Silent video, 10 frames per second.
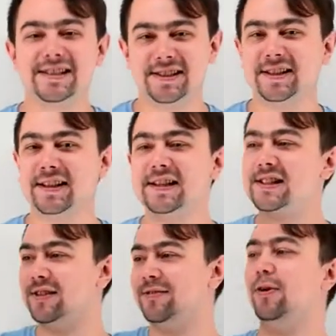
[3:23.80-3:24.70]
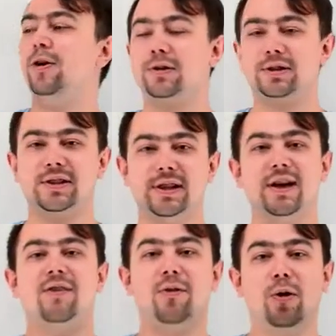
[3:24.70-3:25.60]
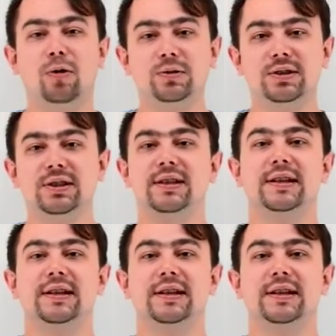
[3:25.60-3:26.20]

thing is the volt. Volt